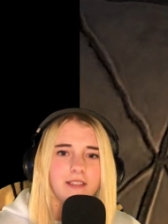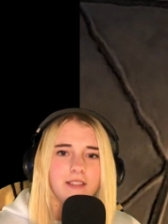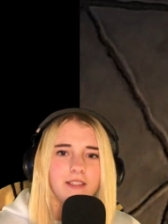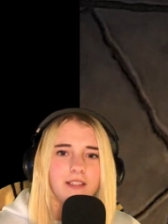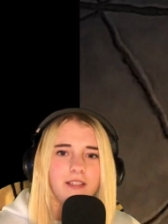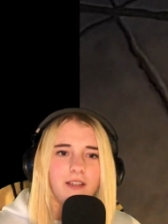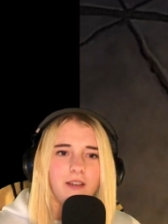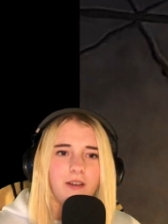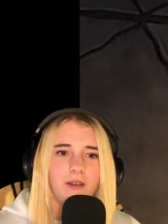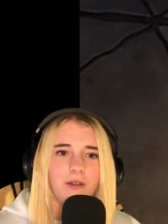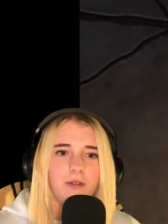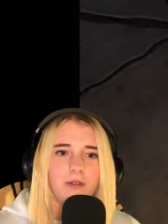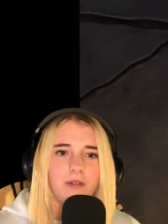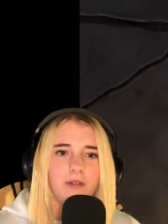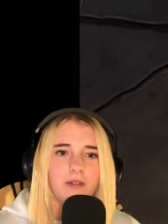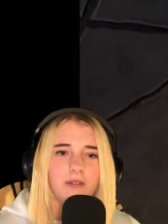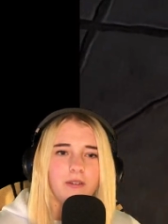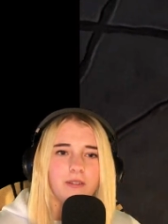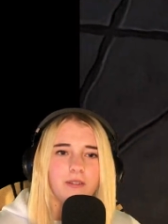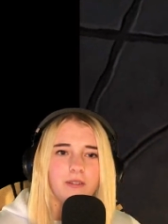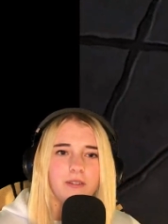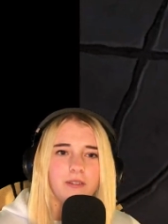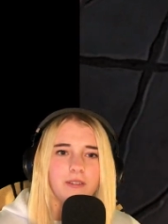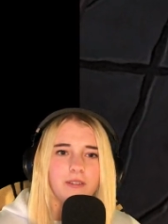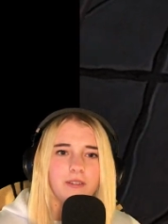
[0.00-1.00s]
No.
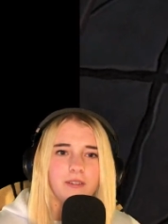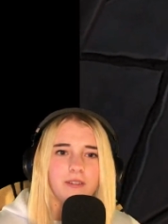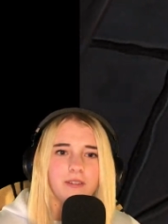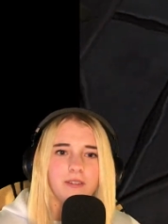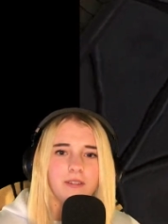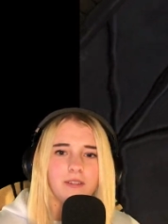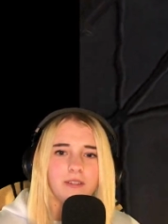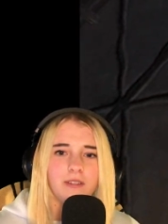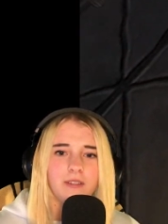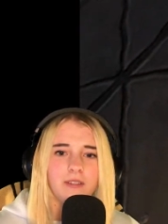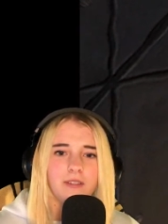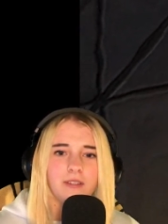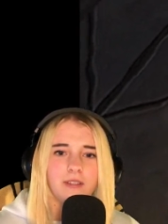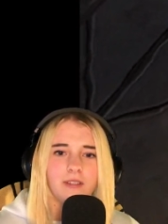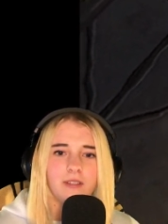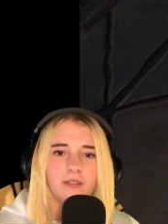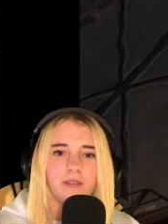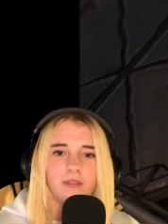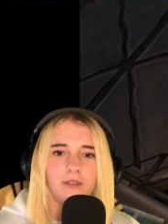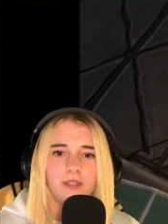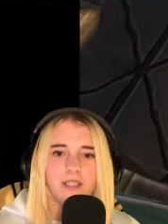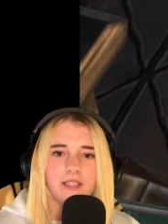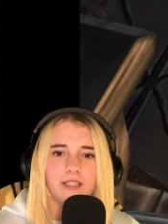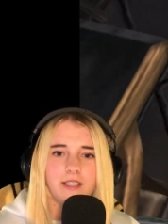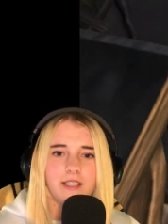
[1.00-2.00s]

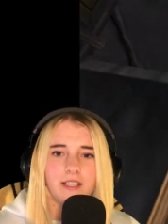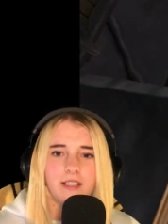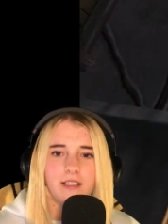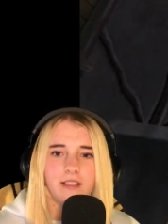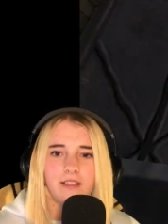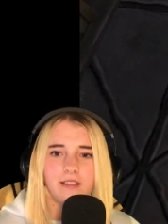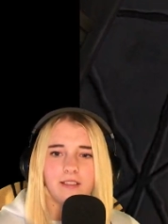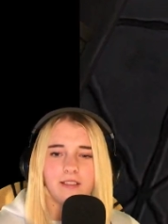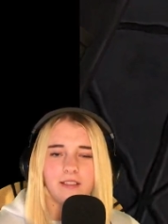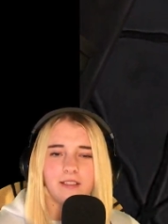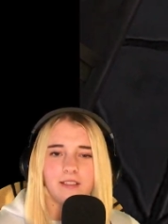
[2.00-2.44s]
Where is he?